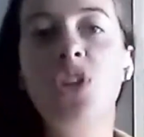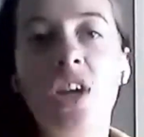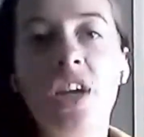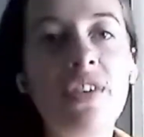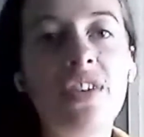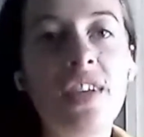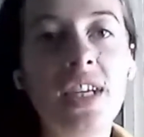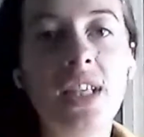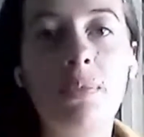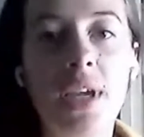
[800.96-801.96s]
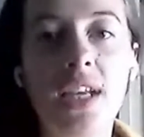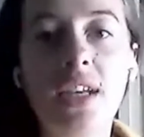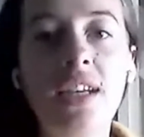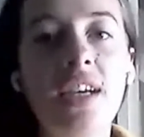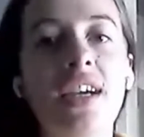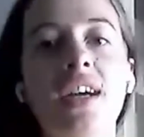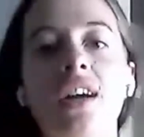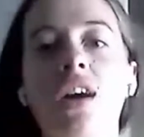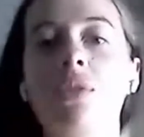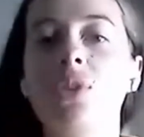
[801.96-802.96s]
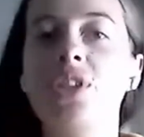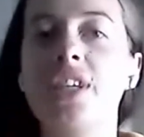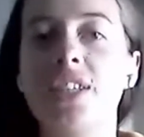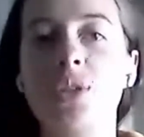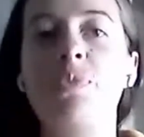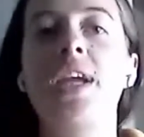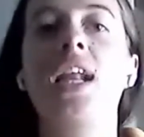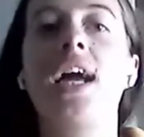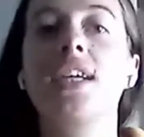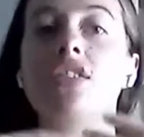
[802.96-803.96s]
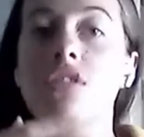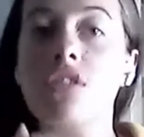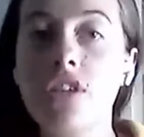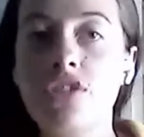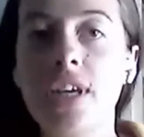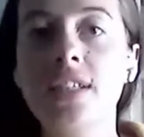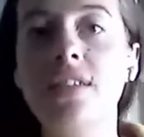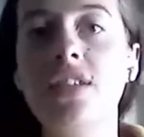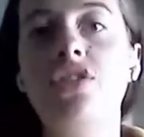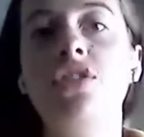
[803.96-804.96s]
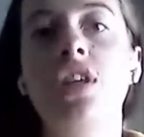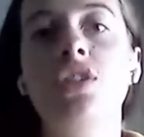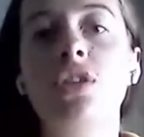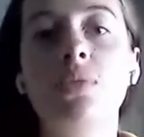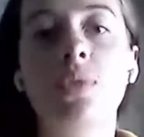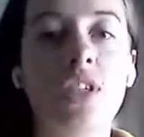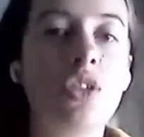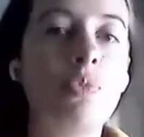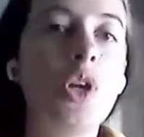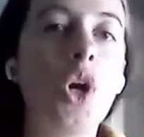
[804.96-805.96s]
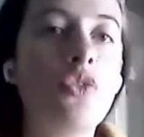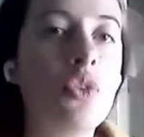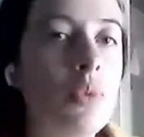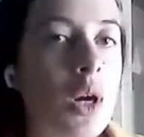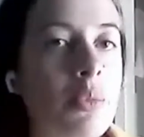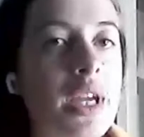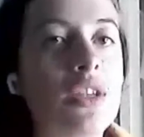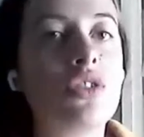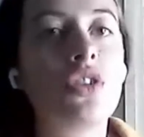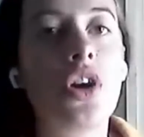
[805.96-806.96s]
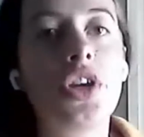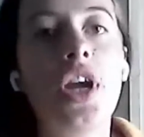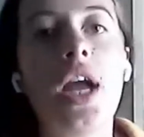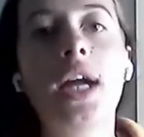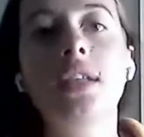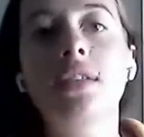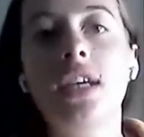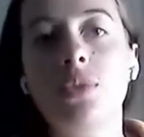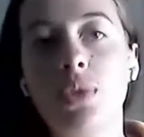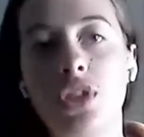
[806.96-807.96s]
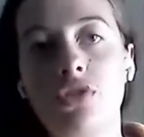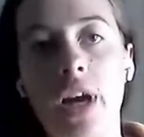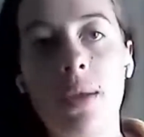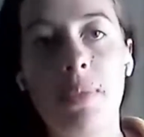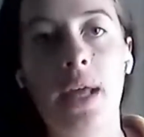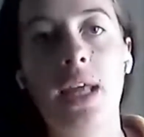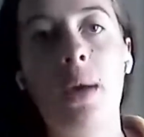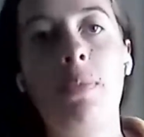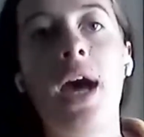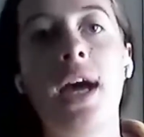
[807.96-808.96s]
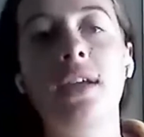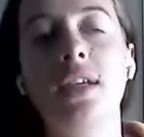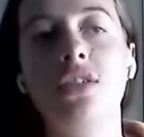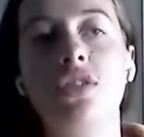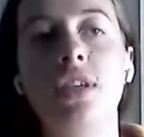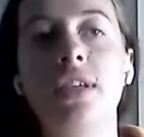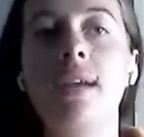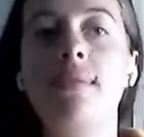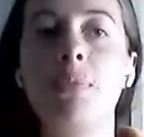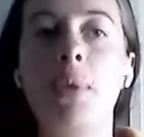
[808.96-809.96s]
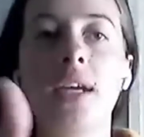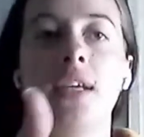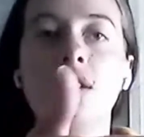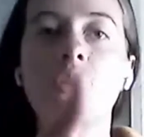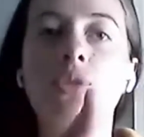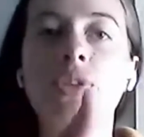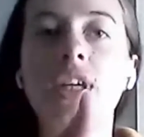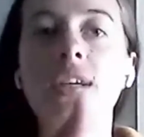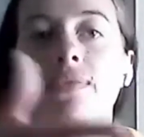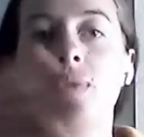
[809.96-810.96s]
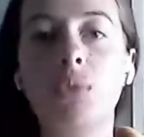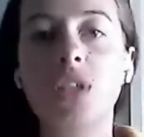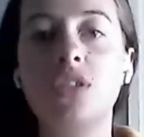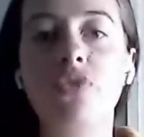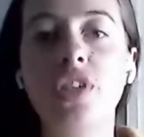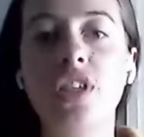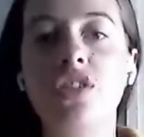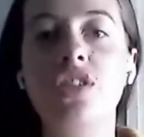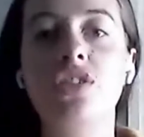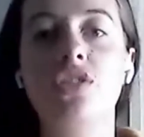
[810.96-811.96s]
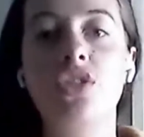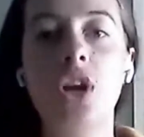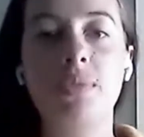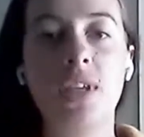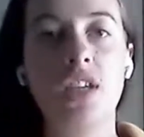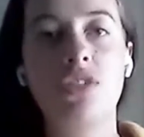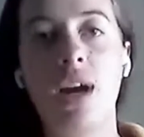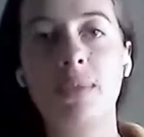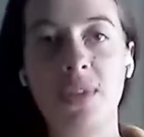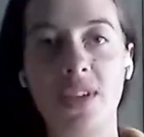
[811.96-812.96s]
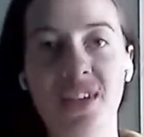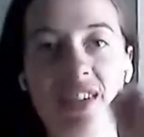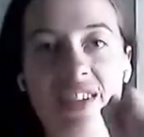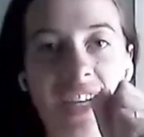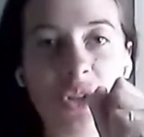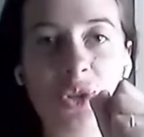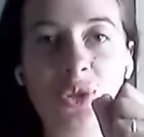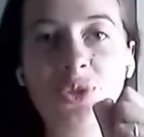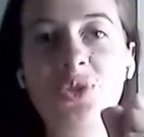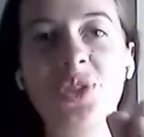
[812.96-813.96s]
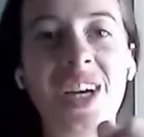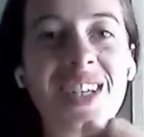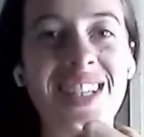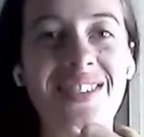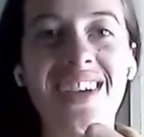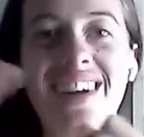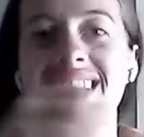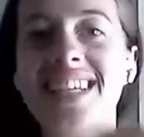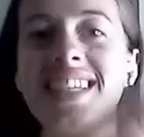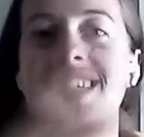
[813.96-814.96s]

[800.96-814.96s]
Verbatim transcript: chuck everything in the bin. I want it to be like a slow transition. I don't want it to be overwhelming. So that's what's great about that pack is you can keep the pack in the corner. Once you finish your dish soap, then you grab the natural young living one and